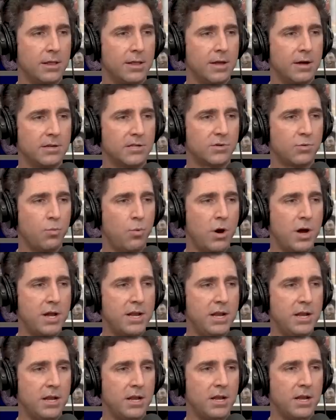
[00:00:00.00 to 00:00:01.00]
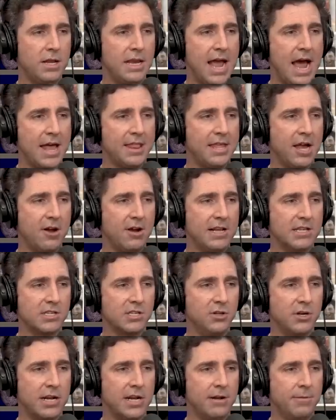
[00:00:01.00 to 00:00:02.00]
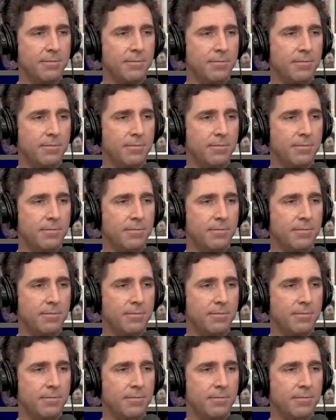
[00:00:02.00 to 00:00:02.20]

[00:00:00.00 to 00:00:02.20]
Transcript: There's one. Yeah, there it is. Look at him.